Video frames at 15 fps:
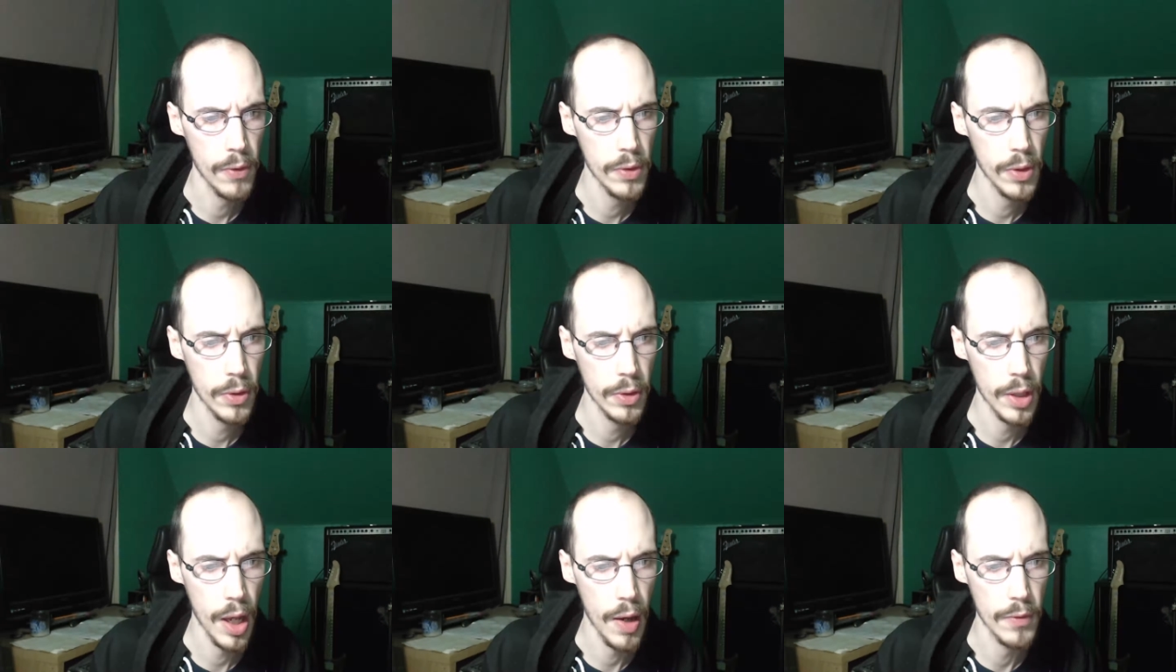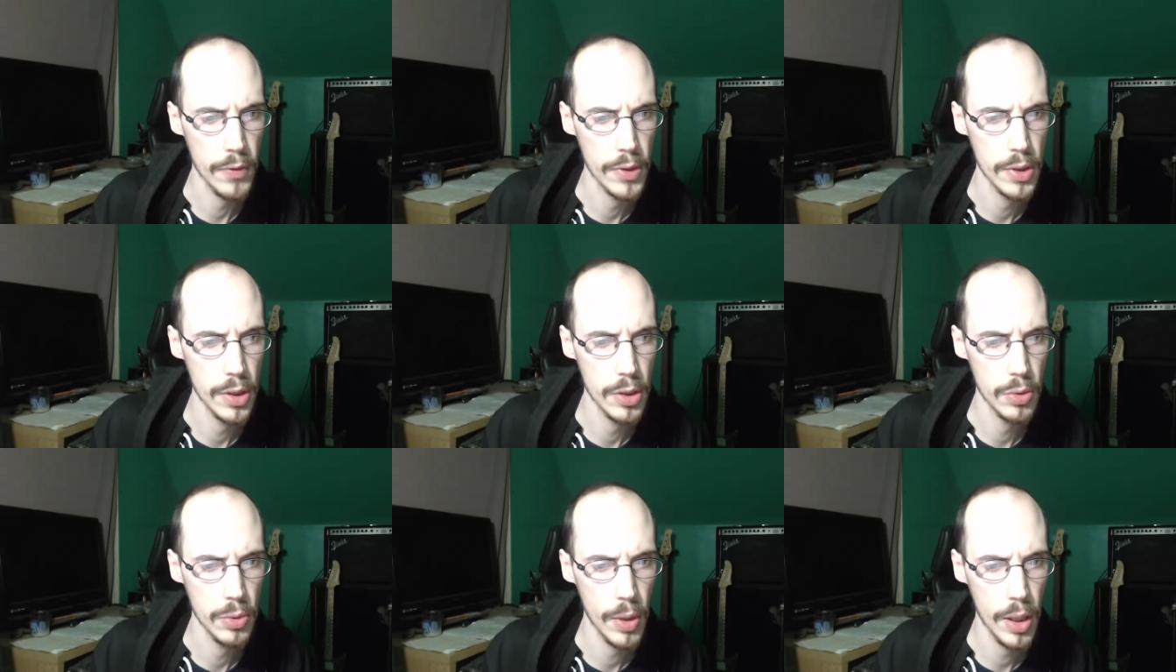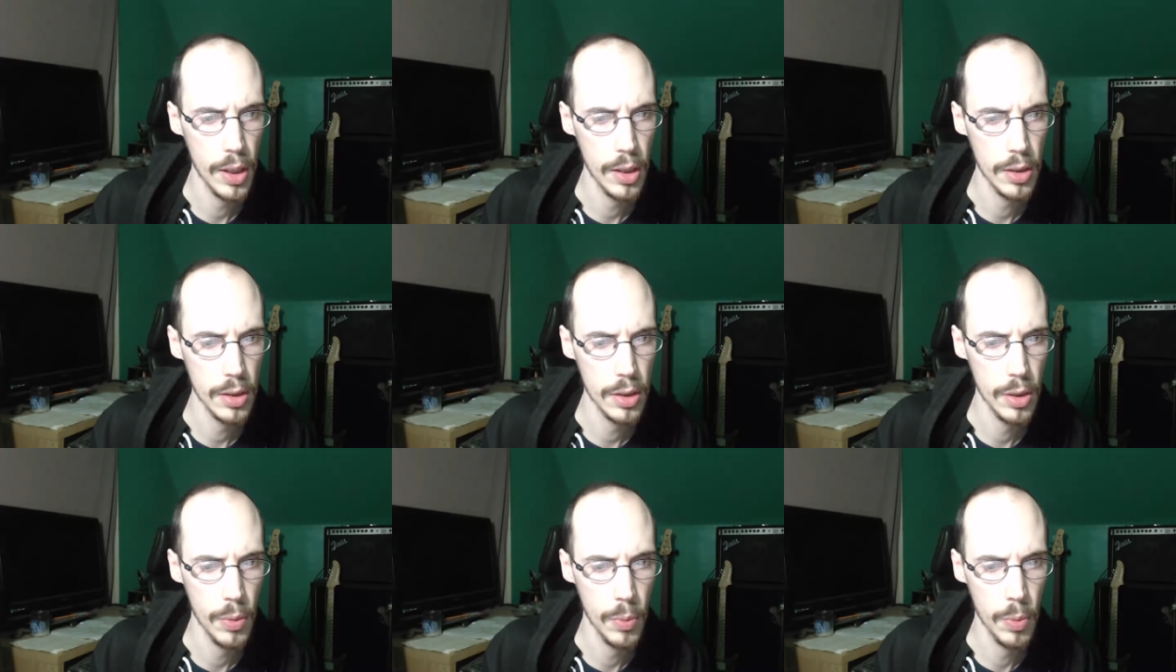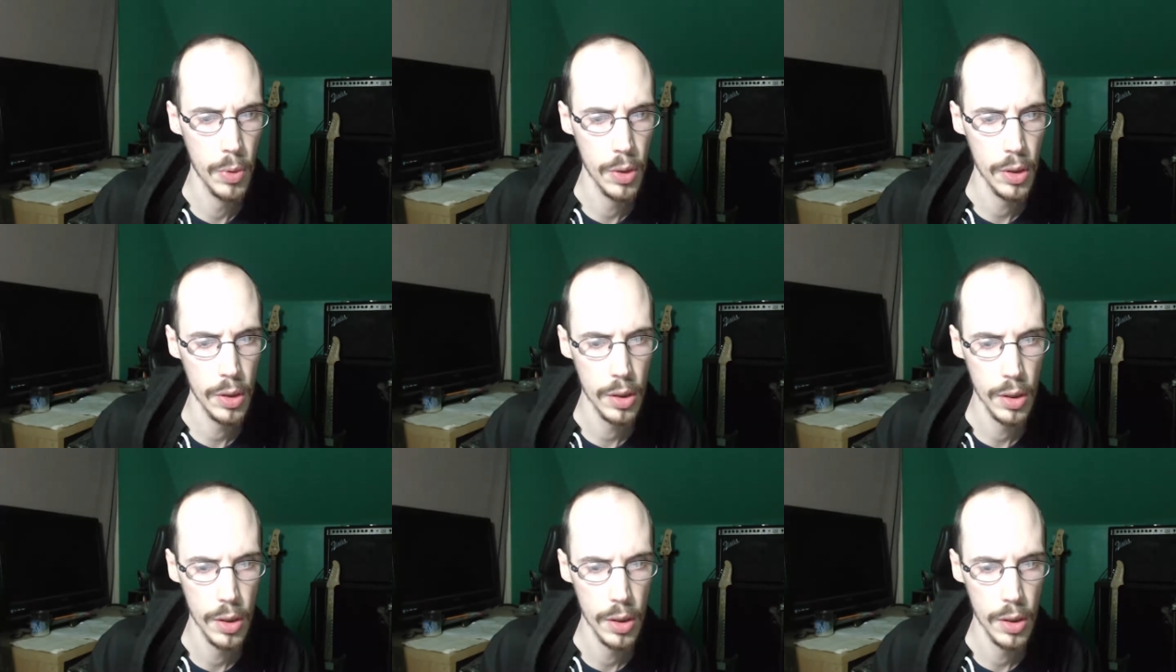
their lives to training to work